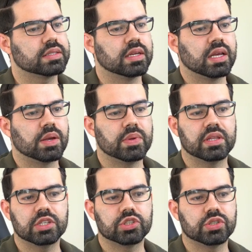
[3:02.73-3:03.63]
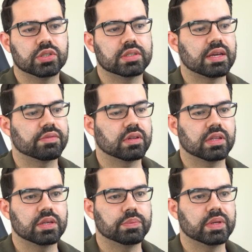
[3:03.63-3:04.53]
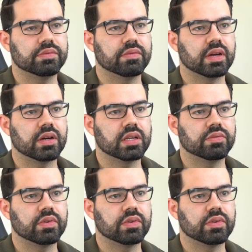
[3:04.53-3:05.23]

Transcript: I mean, this should definitely be very,